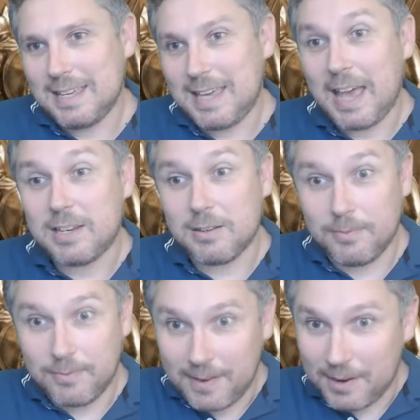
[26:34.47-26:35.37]
get a
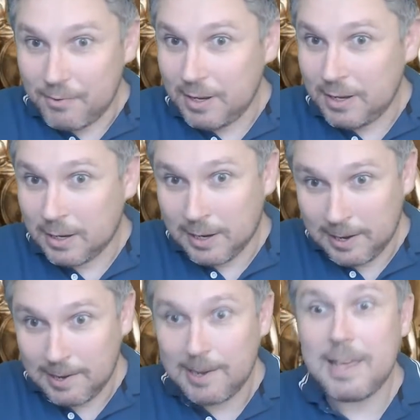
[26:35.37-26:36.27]
very
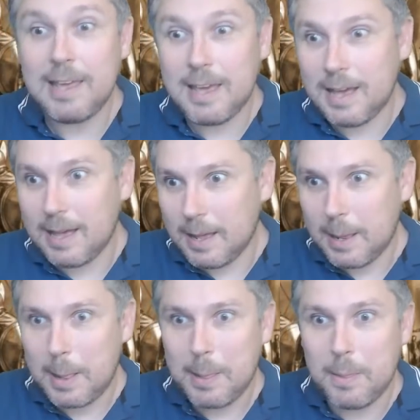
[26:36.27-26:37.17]
clear
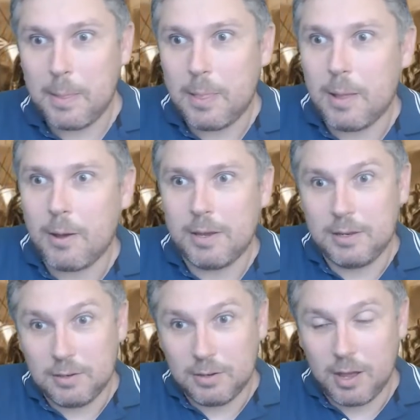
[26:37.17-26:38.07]

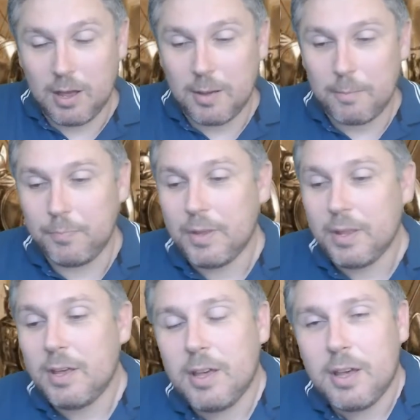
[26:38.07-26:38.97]
line um,
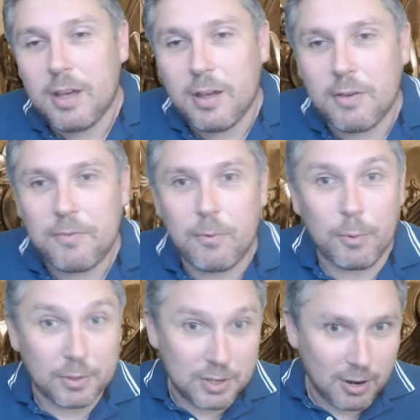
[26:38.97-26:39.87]
uh,
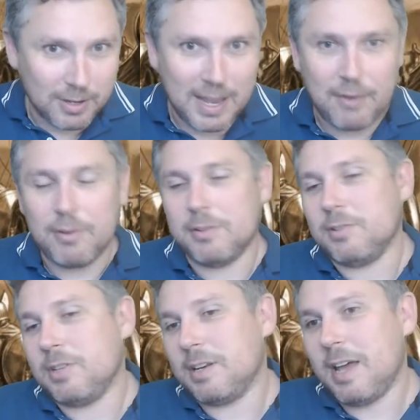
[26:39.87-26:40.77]
for the
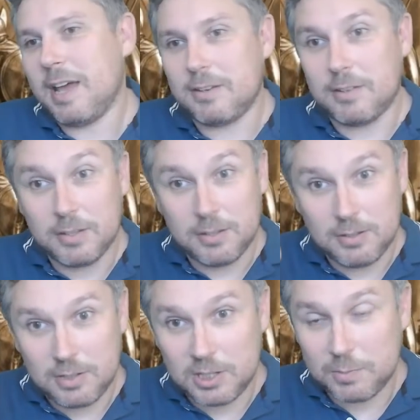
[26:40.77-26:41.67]
Targaryens that had
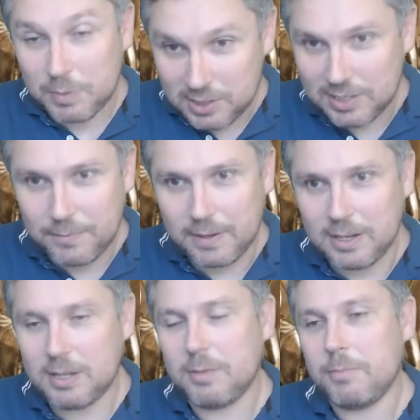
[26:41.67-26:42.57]
specific